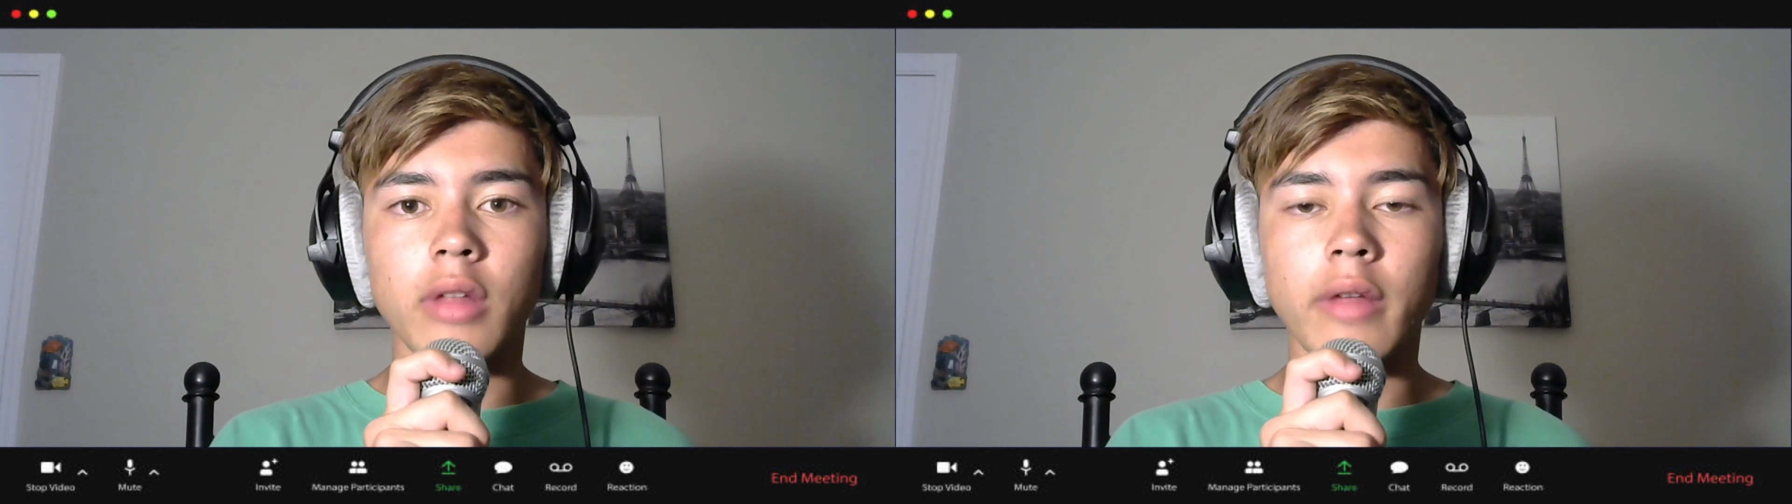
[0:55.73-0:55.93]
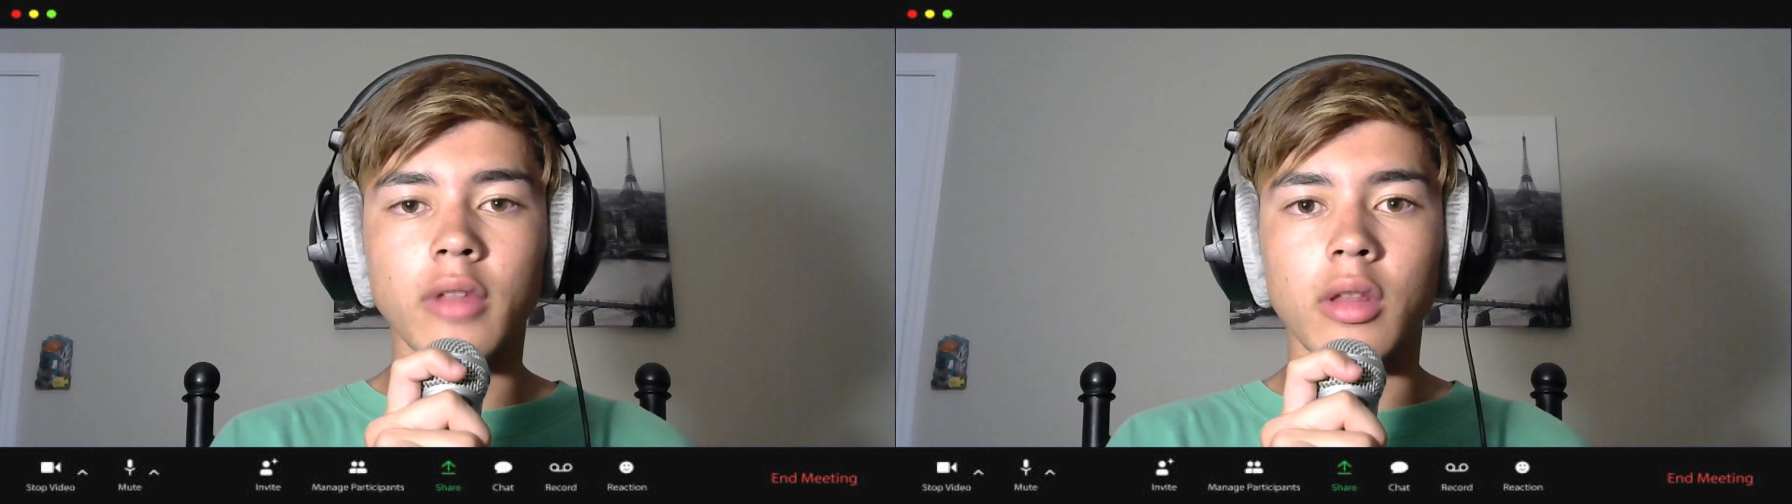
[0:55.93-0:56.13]

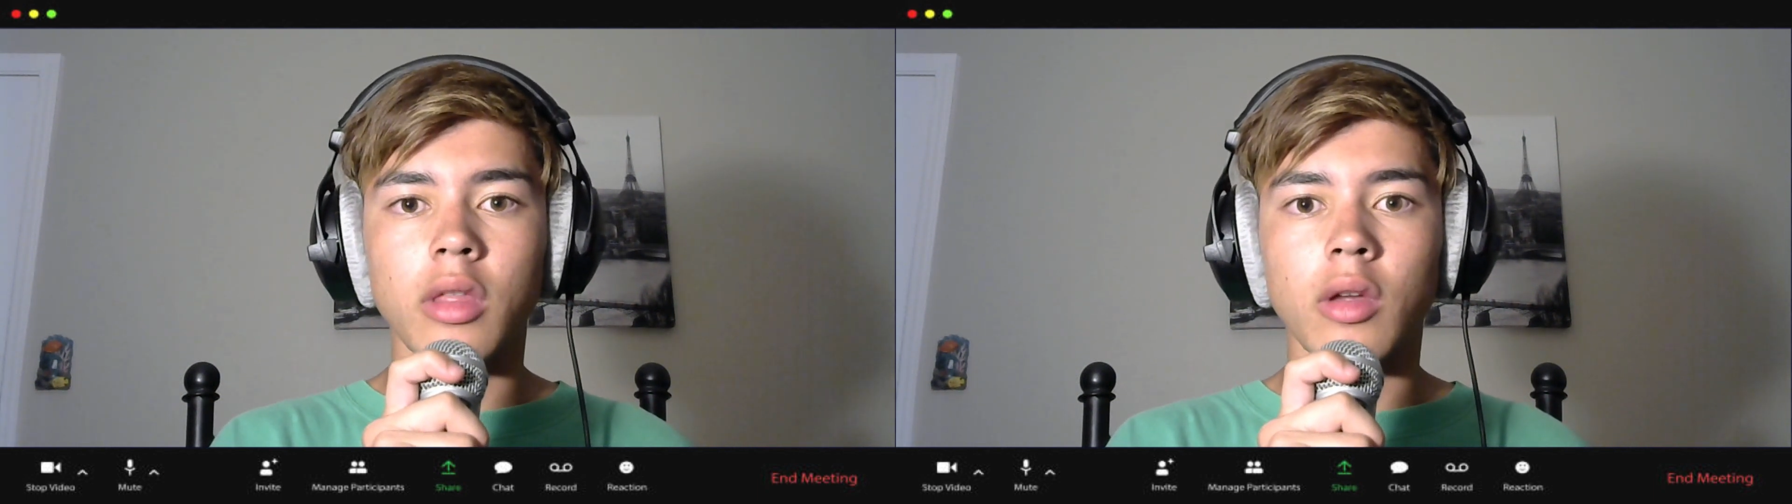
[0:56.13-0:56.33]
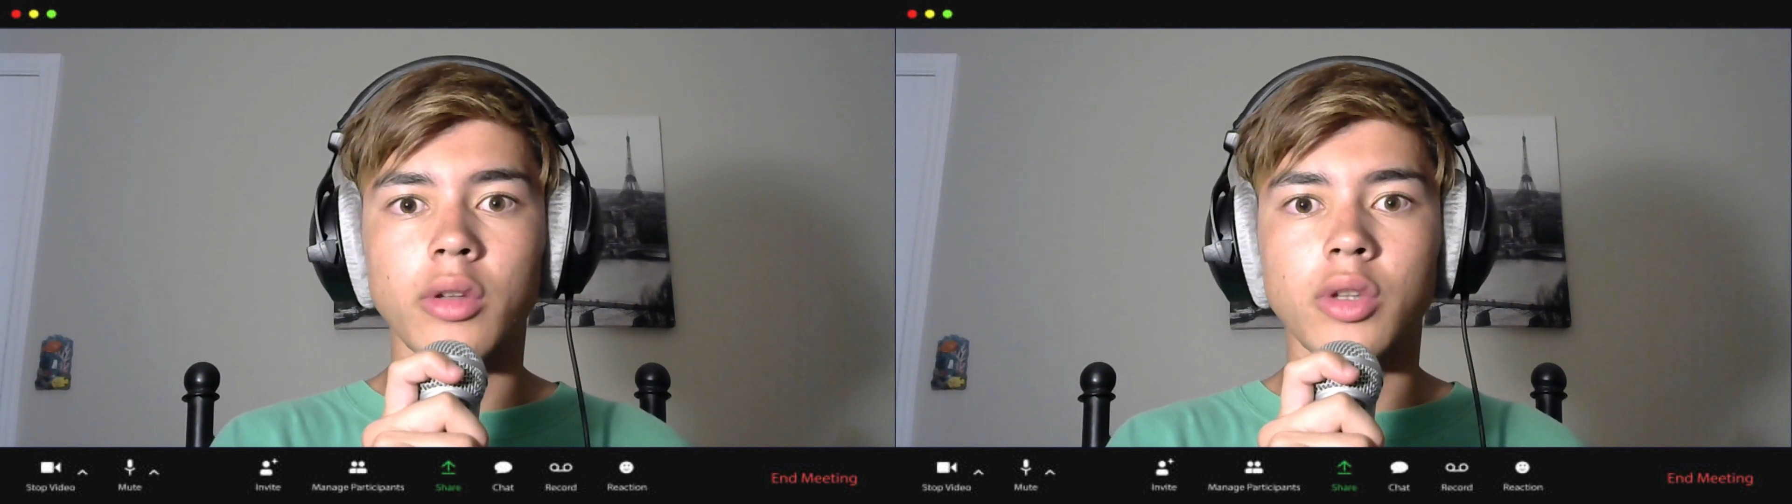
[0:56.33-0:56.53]
left
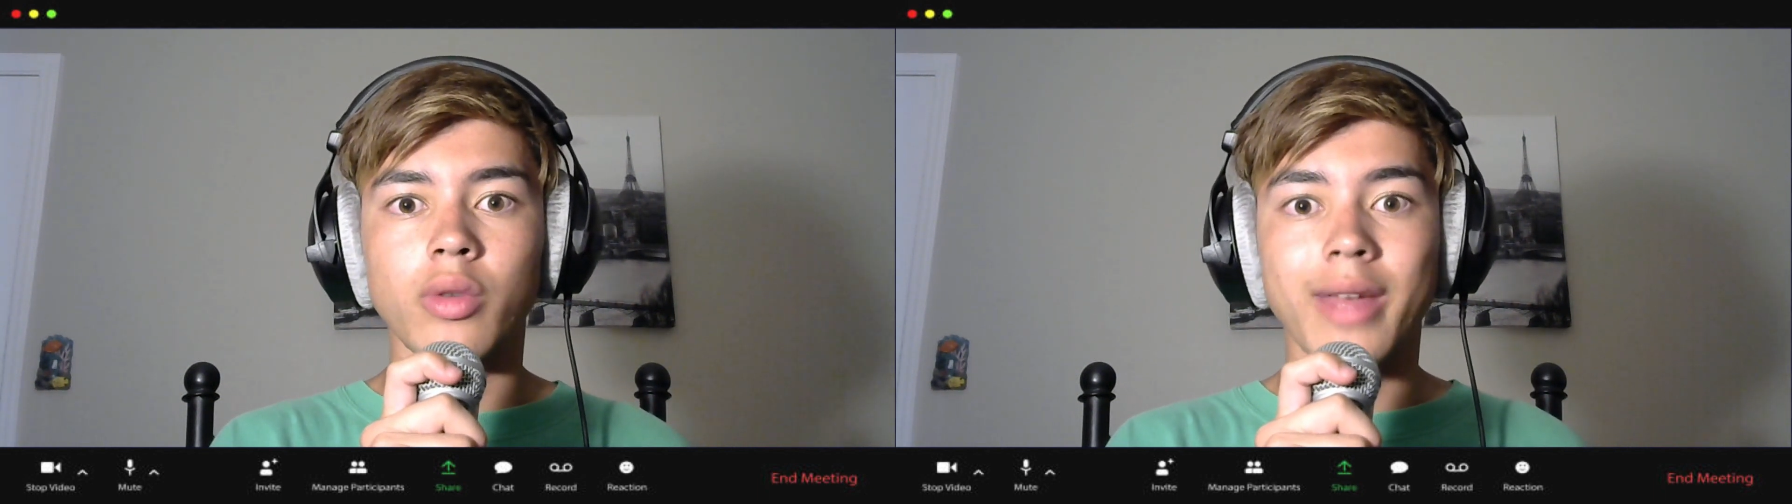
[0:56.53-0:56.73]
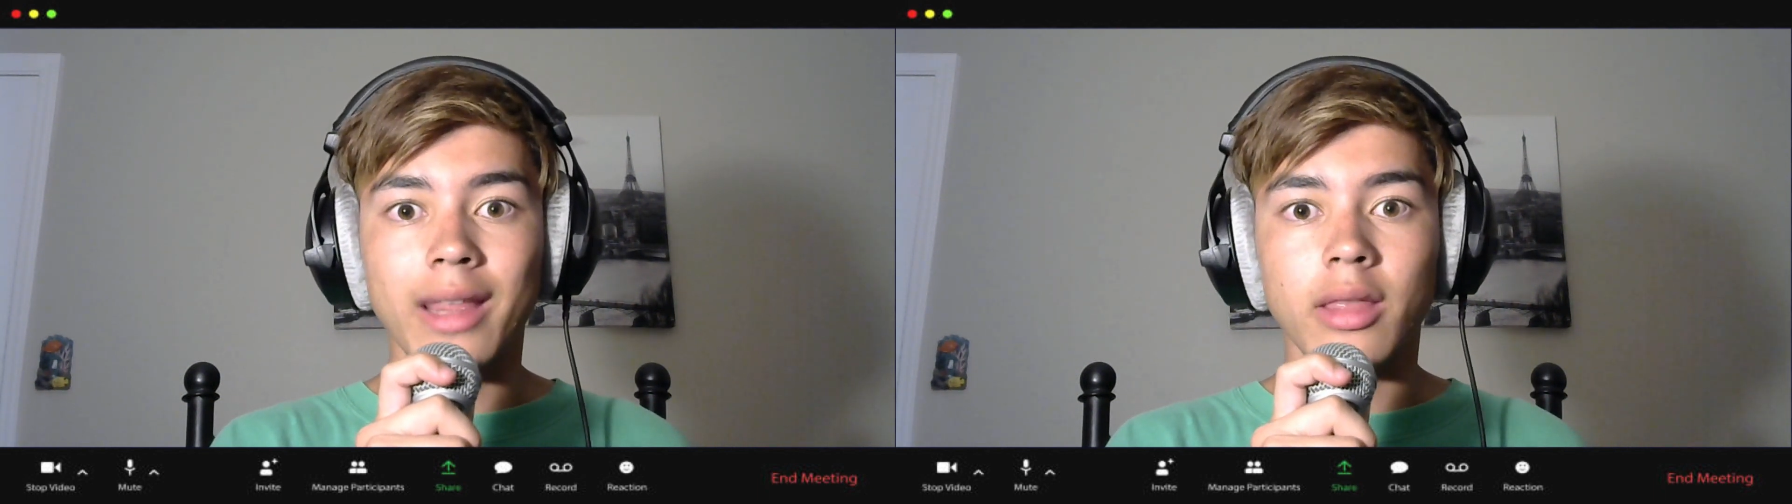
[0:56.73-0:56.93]
until you
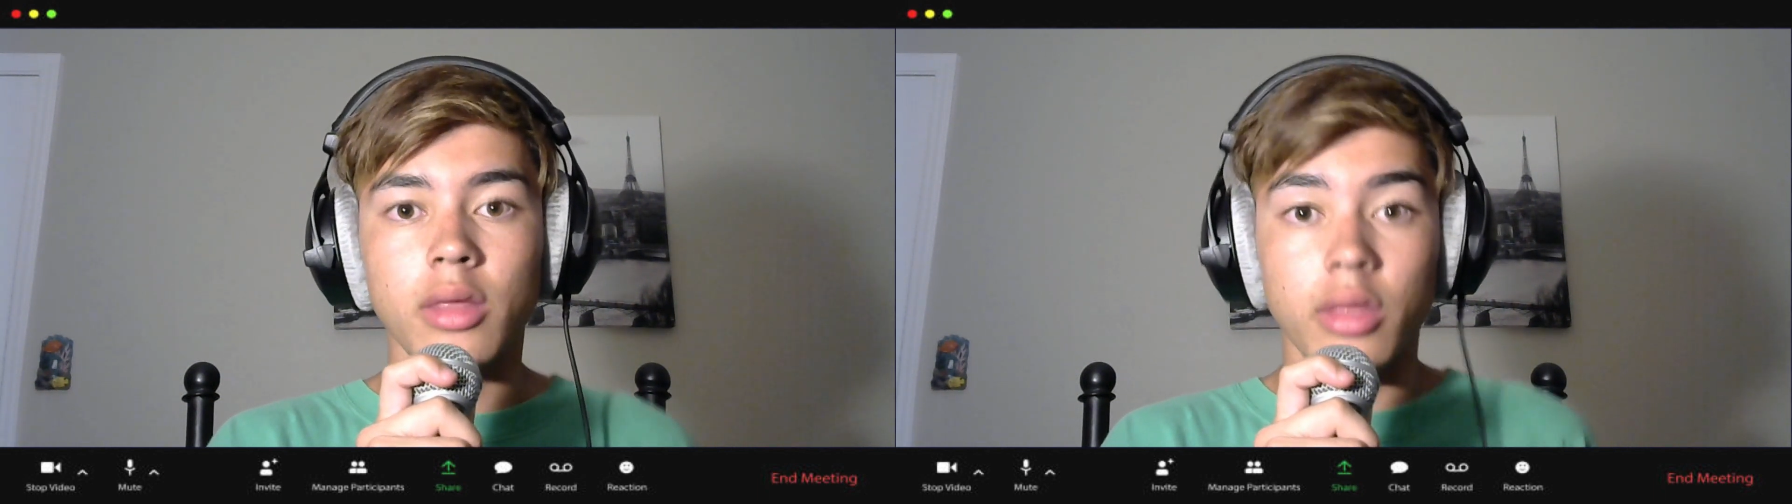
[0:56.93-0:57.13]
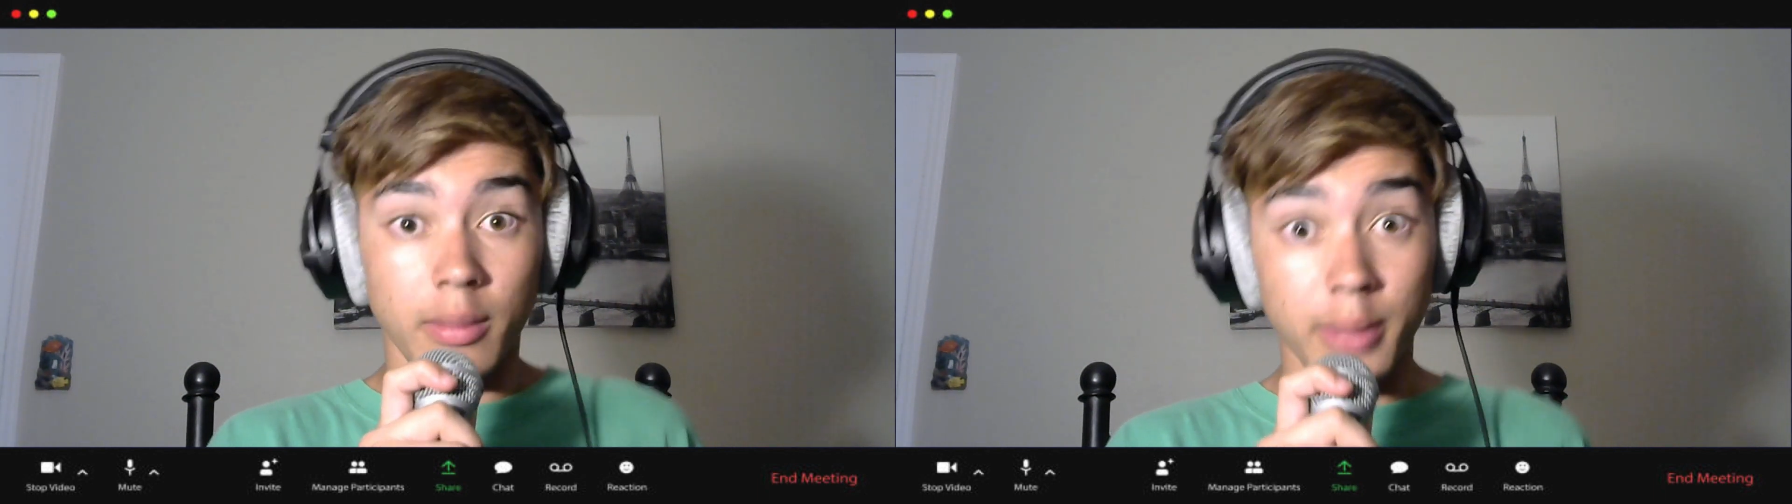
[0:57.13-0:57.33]
get
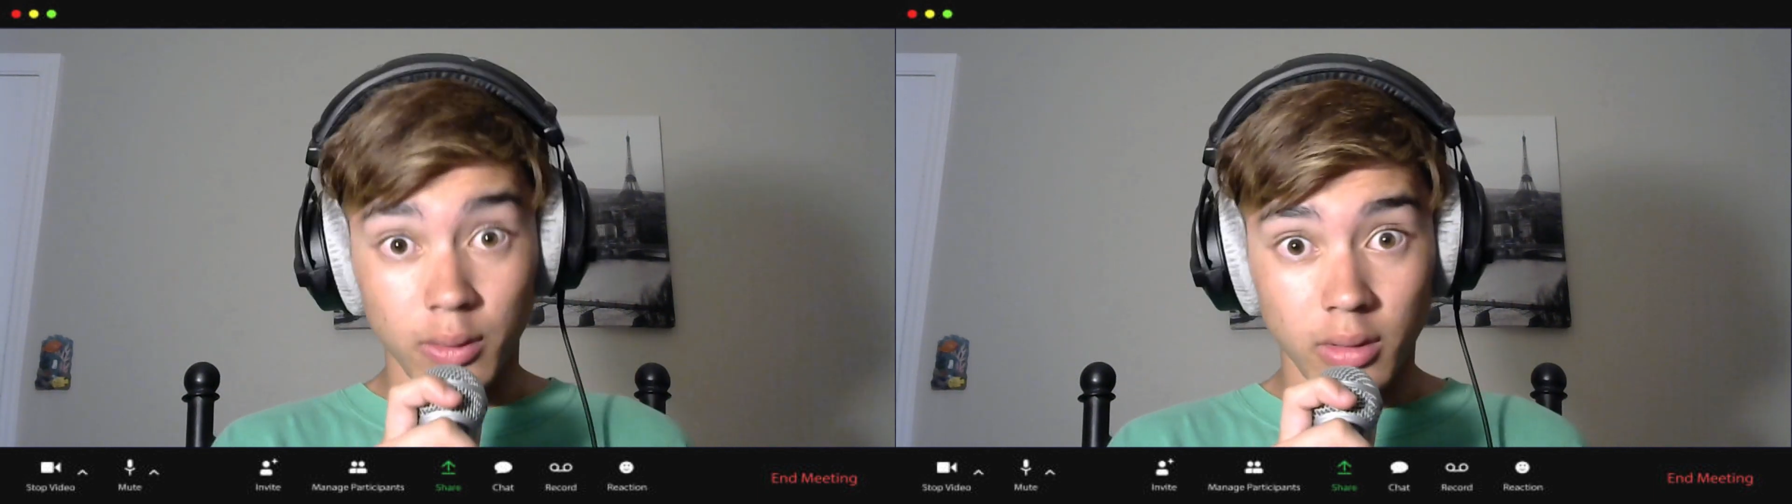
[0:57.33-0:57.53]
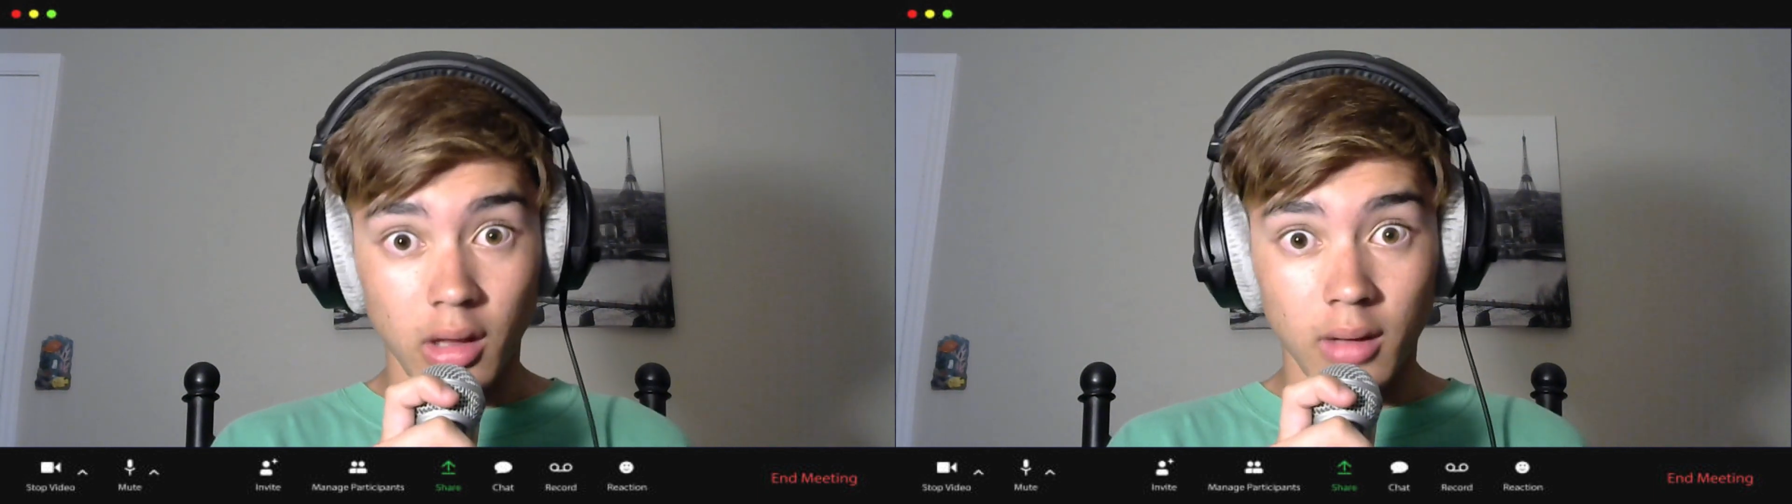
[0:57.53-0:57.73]
the
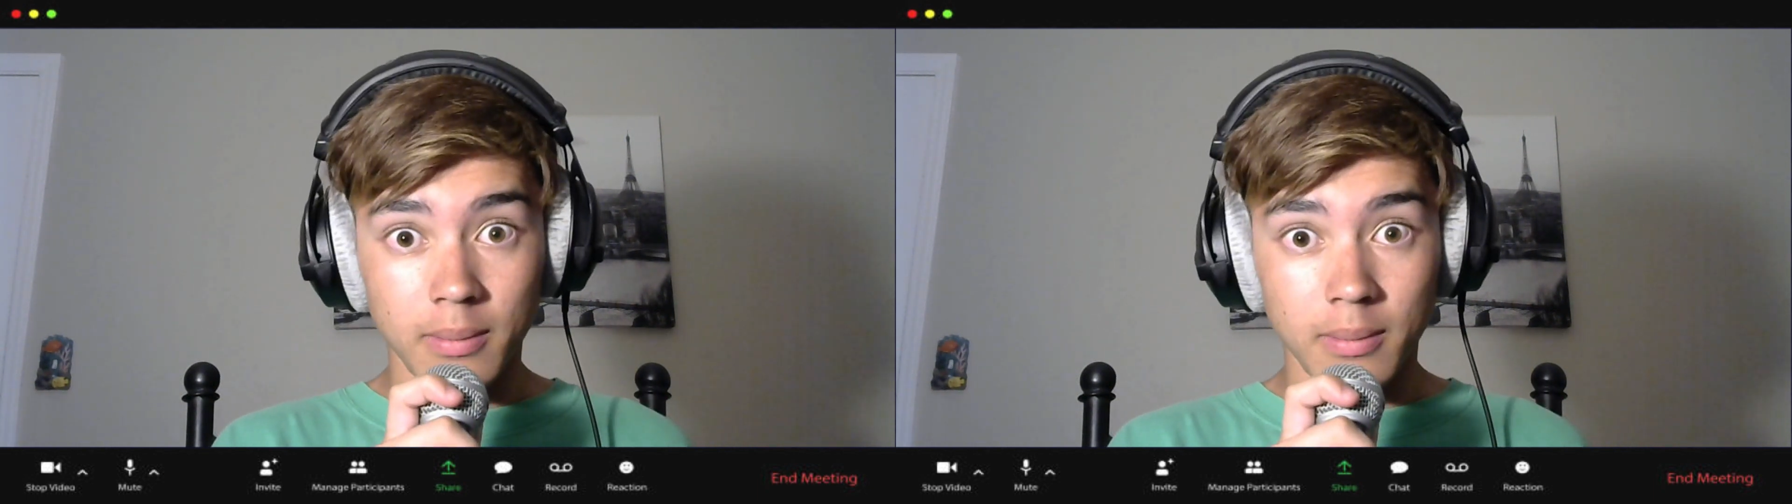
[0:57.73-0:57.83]
boot.